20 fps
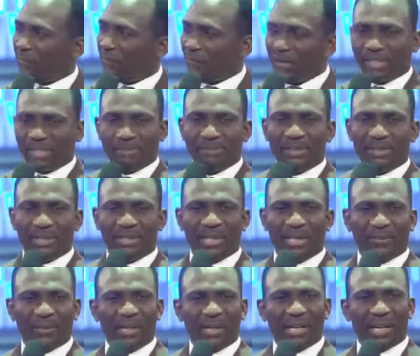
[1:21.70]
The first message
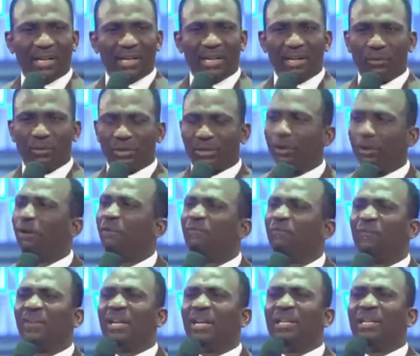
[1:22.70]
I think I heard was
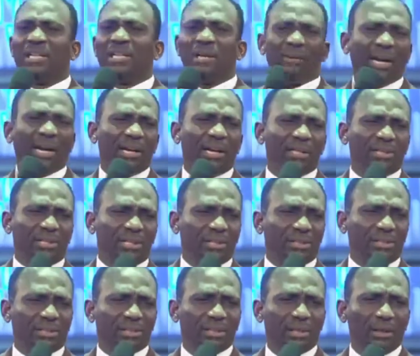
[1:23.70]
unveiling the
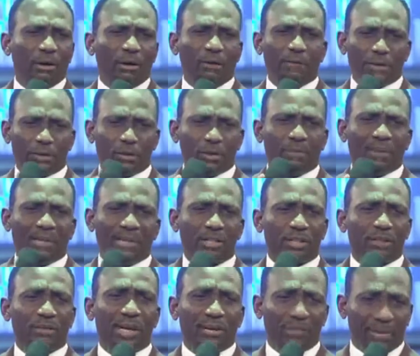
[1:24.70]
realities of the
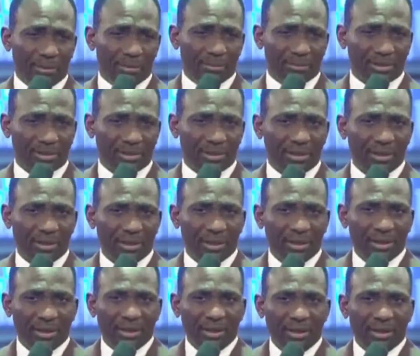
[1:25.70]
supernatural realms.
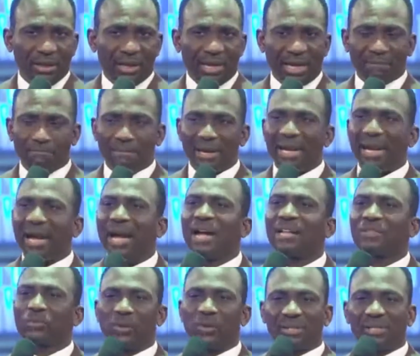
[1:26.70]
And my
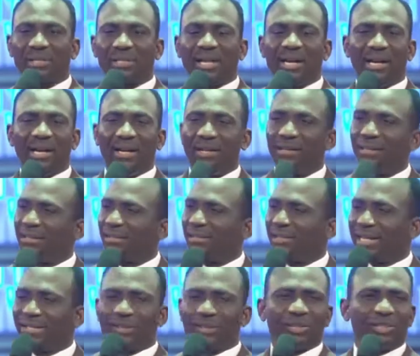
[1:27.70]
heart was stirred. Is
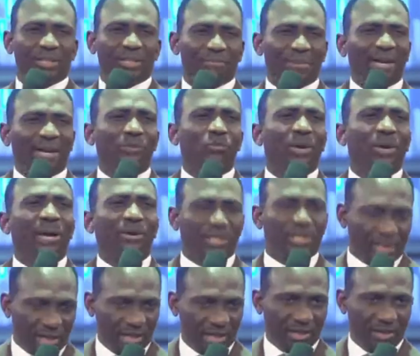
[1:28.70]
there such a man? Where
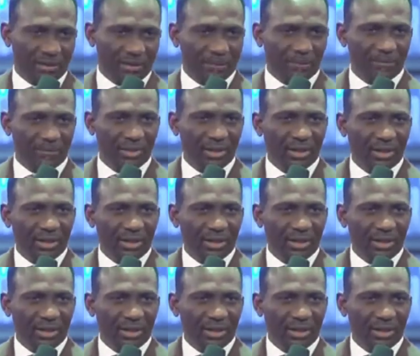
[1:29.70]
is he?